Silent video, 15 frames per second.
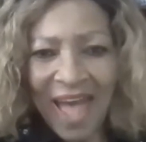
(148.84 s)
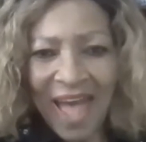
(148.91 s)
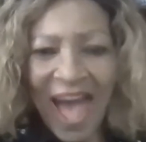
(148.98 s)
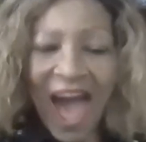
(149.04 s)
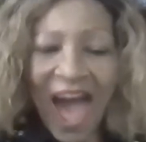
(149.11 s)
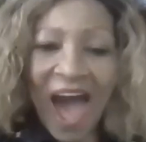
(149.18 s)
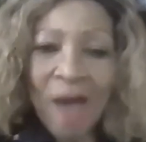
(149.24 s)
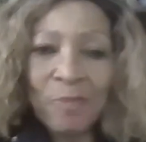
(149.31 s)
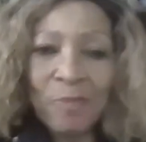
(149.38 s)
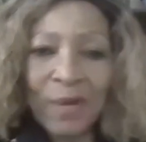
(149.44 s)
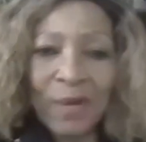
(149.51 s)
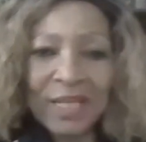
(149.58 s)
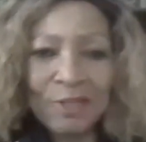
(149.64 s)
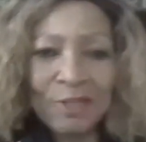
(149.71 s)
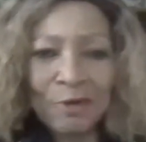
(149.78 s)
I bring you
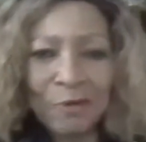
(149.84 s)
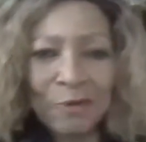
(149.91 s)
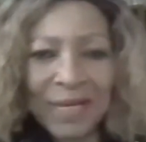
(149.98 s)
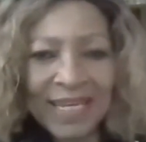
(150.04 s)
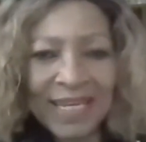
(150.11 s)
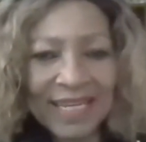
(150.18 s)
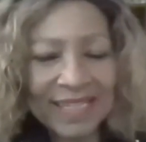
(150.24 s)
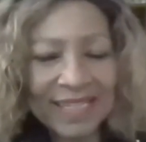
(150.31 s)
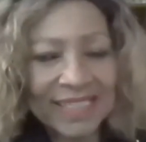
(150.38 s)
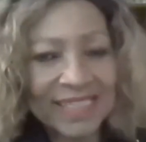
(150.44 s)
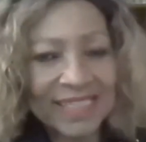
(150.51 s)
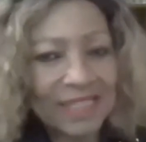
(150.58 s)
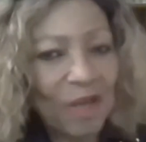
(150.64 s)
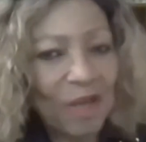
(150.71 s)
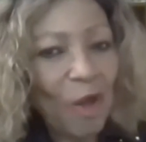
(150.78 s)
greetings
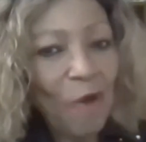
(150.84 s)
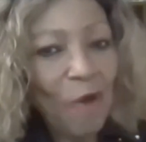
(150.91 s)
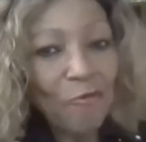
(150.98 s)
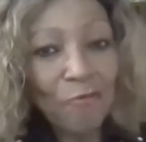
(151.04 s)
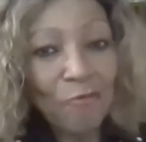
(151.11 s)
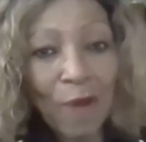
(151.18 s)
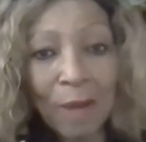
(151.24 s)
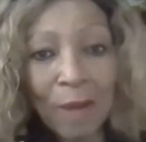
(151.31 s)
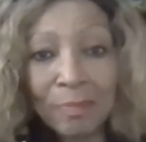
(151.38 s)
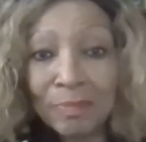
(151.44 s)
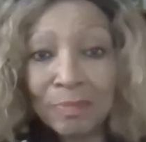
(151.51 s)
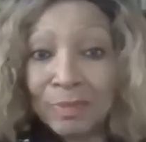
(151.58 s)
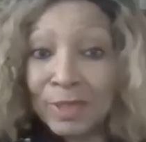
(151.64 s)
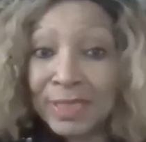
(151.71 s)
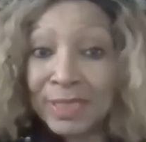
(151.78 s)
from
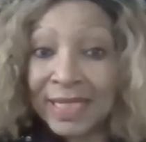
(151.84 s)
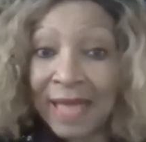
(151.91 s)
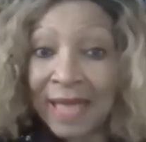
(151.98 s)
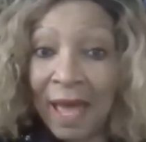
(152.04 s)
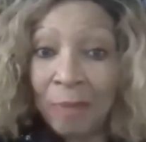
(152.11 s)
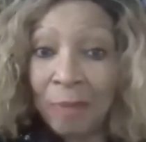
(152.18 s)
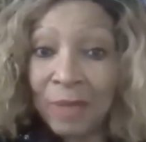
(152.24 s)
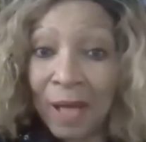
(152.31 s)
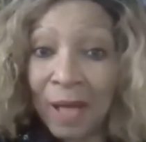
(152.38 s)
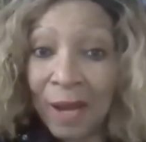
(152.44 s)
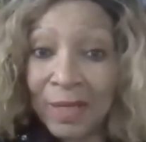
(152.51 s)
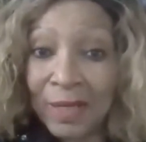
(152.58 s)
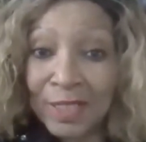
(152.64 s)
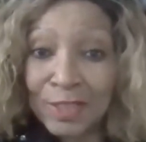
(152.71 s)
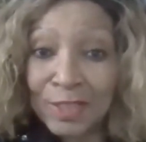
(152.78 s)
DeKalb
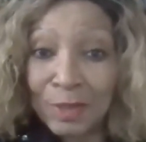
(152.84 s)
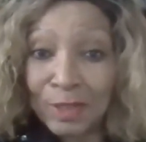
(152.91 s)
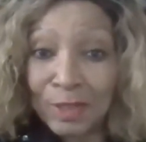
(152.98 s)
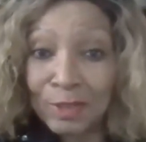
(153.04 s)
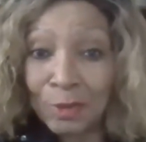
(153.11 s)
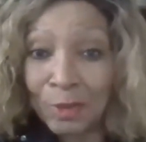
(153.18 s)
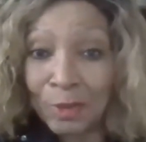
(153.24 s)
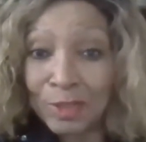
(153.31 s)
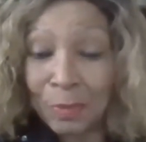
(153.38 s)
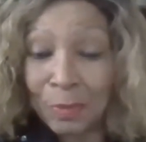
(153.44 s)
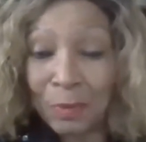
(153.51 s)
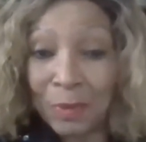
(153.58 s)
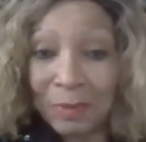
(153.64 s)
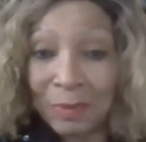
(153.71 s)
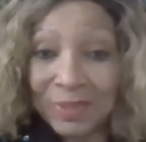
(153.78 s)
College, Georgia
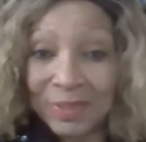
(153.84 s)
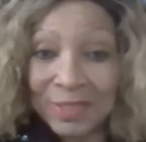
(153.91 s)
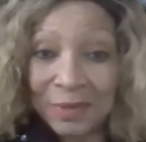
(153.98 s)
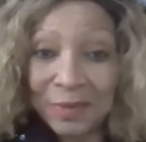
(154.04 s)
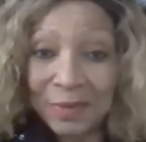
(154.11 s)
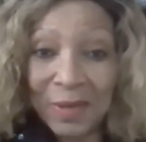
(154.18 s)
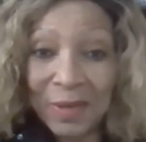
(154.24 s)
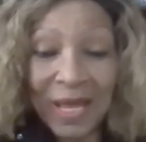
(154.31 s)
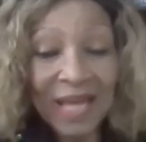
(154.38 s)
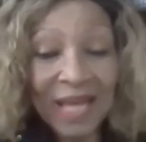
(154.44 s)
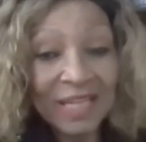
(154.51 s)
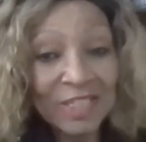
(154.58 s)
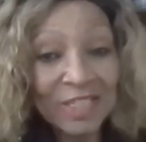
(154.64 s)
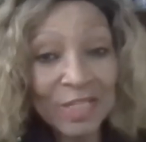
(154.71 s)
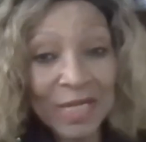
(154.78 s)
Perimeter,
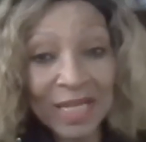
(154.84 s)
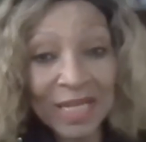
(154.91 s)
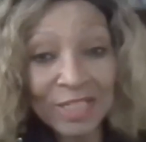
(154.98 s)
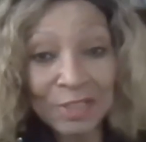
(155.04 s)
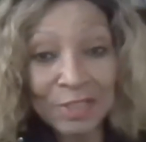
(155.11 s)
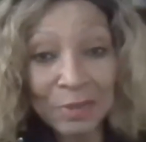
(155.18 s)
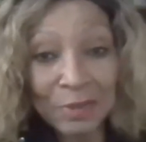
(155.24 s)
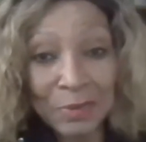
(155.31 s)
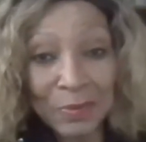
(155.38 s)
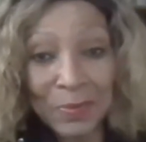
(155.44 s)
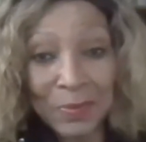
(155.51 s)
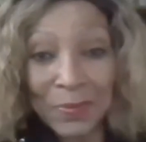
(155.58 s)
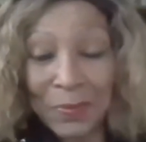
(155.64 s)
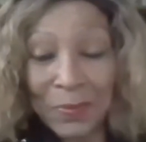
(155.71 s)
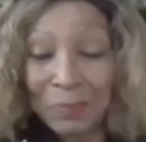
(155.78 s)
GSU
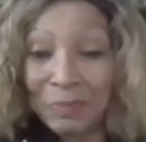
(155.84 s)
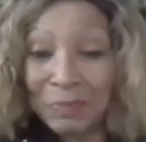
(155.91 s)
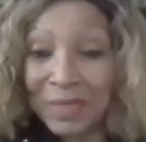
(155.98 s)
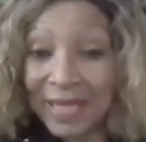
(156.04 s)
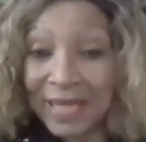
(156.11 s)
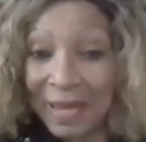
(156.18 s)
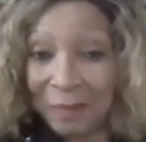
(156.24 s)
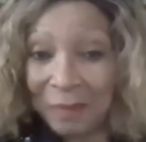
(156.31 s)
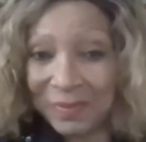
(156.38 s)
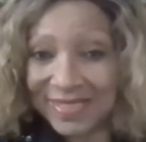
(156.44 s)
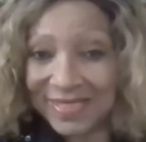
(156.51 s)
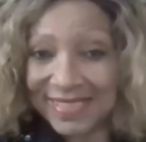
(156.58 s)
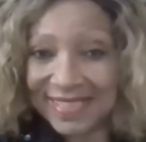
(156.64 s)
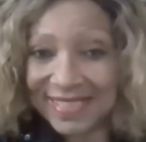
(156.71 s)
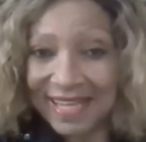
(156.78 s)
campus.
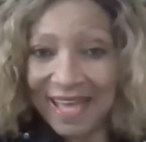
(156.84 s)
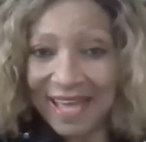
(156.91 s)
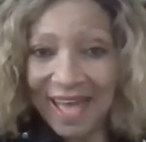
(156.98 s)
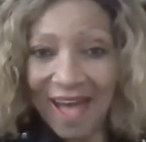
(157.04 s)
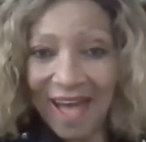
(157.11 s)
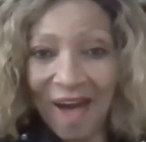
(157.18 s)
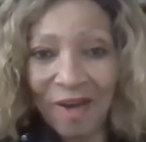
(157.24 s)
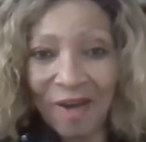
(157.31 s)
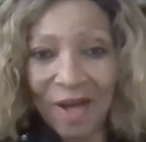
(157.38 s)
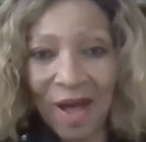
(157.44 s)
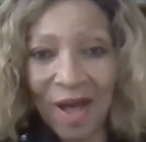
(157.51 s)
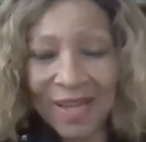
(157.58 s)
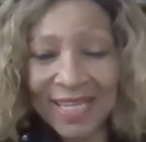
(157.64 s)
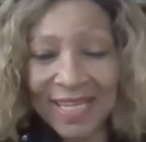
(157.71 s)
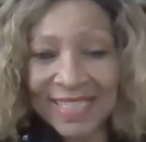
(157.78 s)
Our
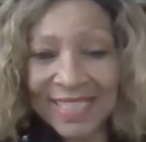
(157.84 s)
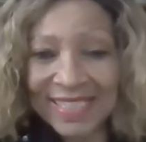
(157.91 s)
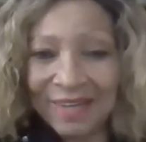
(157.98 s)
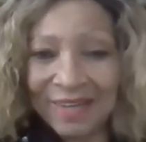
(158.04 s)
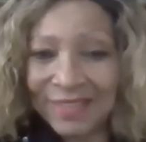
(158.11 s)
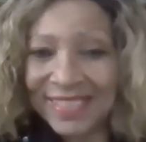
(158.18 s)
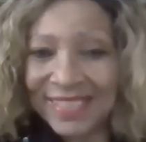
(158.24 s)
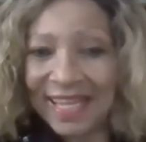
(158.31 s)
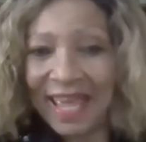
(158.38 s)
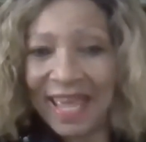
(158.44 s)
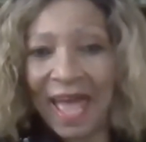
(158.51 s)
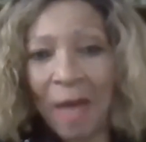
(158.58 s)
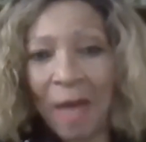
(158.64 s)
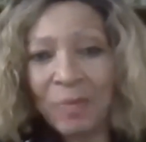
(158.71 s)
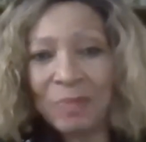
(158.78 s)
colleagues there say
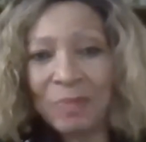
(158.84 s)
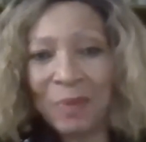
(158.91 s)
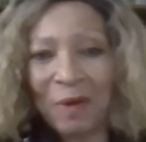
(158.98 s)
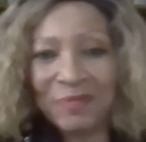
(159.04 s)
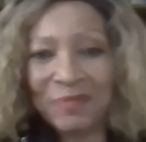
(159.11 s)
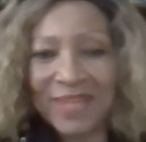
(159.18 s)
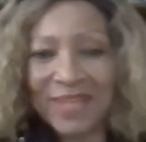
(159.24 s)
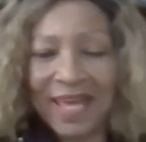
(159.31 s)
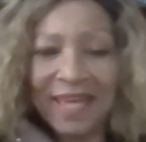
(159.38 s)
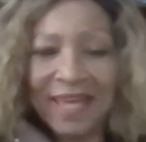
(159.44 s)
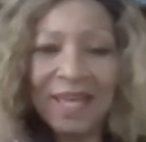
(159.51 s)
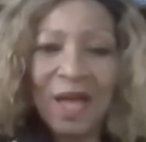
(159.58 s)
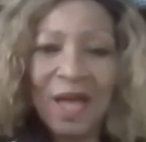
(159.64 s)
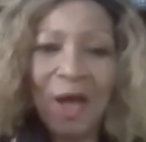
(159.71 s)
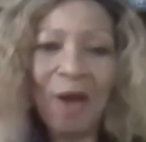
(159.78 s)
happy birthday,
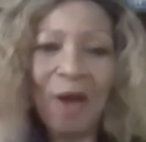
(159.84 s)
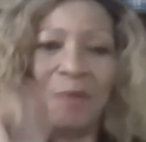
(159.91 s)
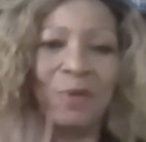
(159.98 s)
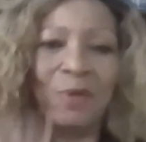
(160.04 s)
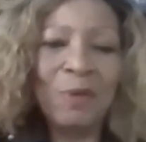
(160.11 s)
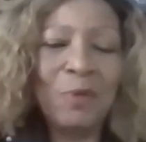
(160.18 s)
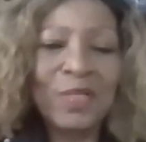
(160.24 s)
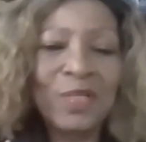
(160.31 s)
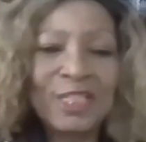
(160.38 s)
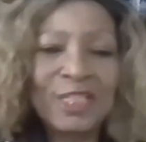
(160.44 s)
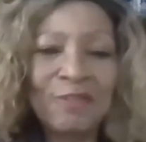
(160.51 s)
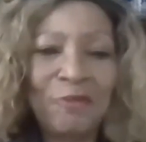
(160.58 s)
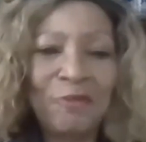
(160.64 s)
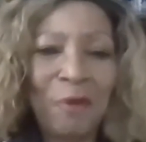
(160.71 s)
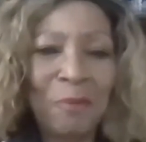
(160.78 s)
and we're wishing
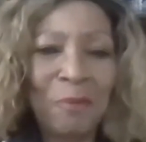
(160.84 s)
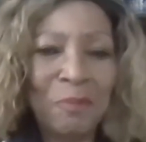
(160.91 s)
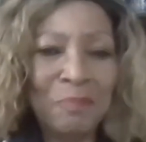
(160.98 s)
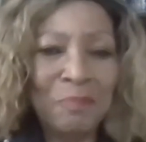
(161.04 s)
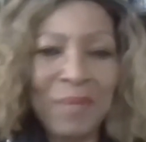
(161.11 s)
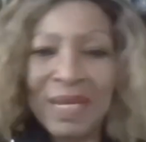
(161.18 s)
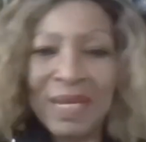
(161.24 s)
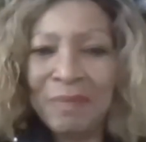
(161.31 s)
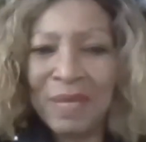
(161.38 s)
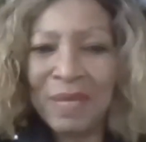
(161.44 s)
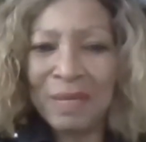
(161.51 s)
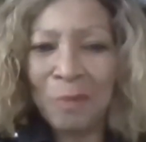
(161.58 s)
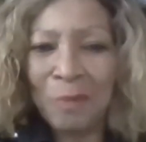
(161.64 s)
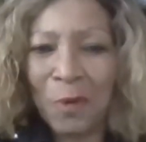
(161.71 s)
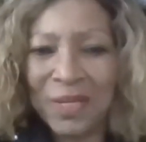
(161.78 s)
for many, many
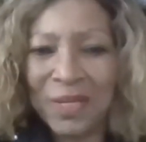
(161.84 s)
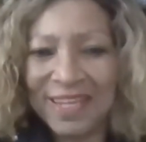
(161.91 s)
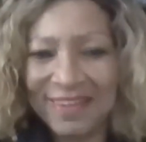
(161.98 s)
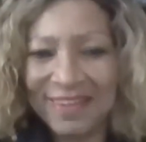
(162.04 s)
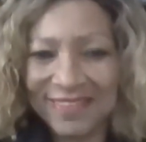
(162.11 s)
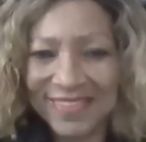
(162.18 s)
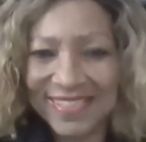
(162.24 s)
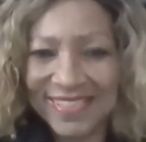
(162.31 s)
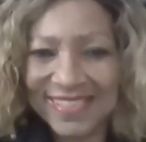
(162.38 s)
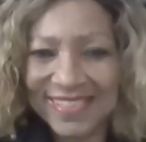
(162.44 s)
more years.